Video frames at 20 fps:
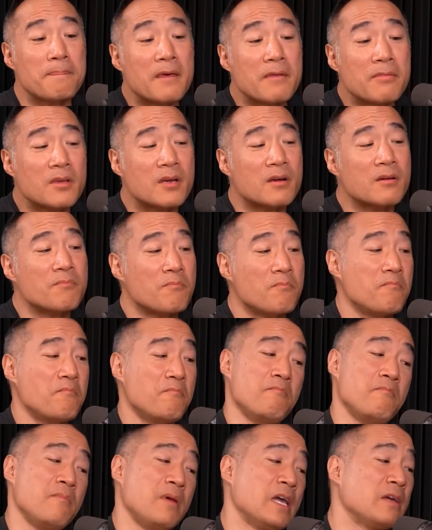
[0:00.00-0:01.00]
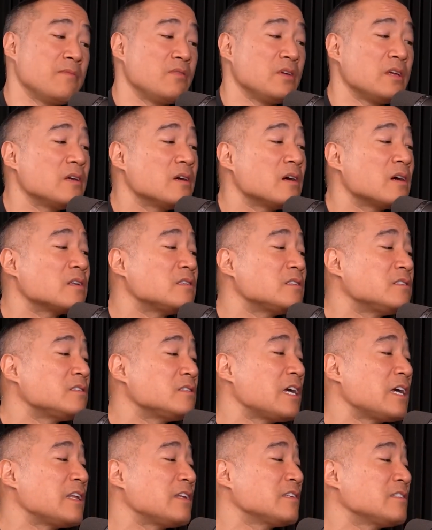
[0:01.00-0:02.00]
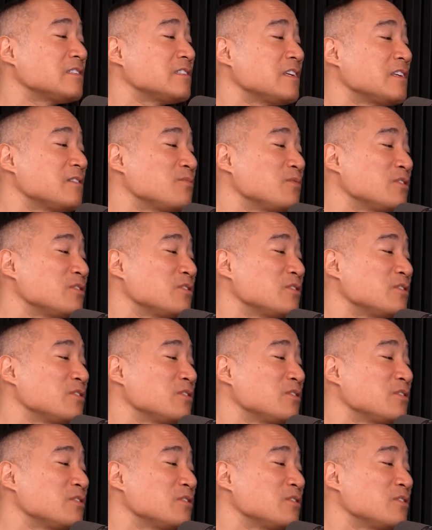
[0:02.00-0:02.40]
then there may be a tendency